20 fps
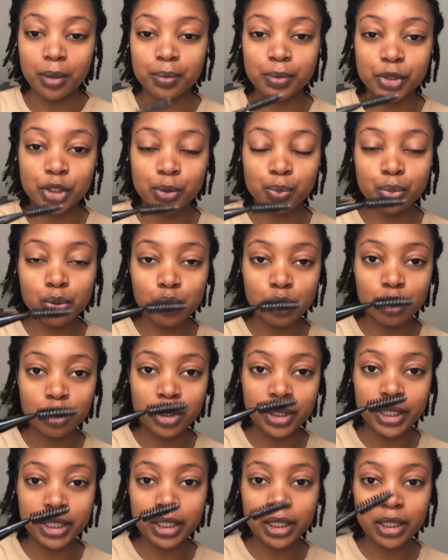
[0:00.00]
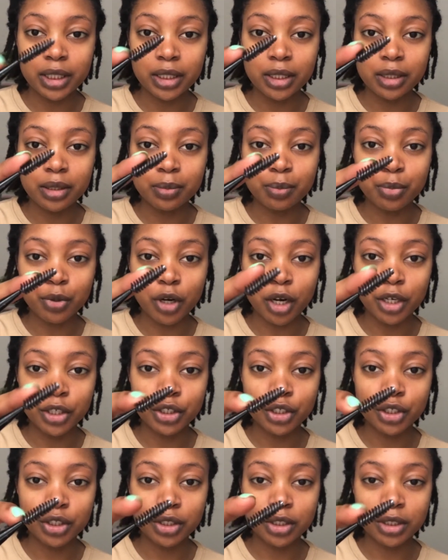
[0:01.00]
spoolie
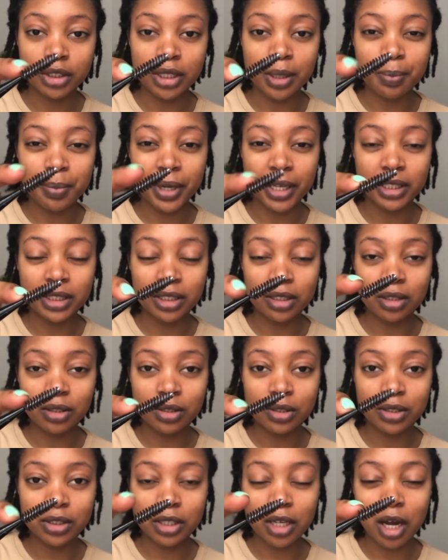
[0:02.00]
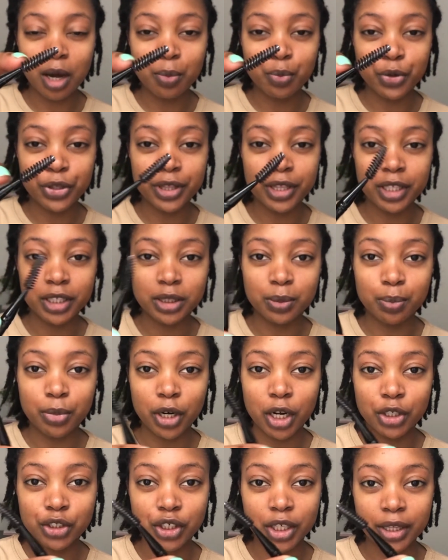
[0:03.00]
brush. Some pencils come with this
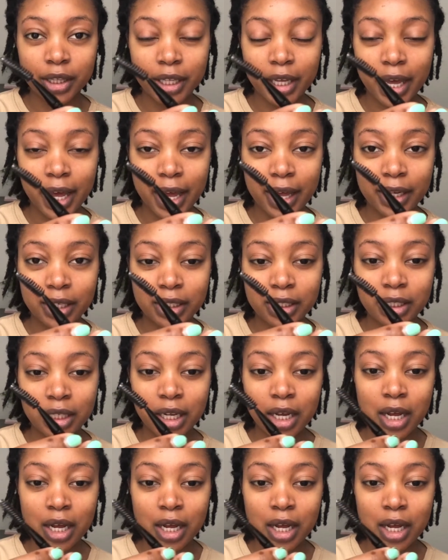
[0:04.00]
brush at the end.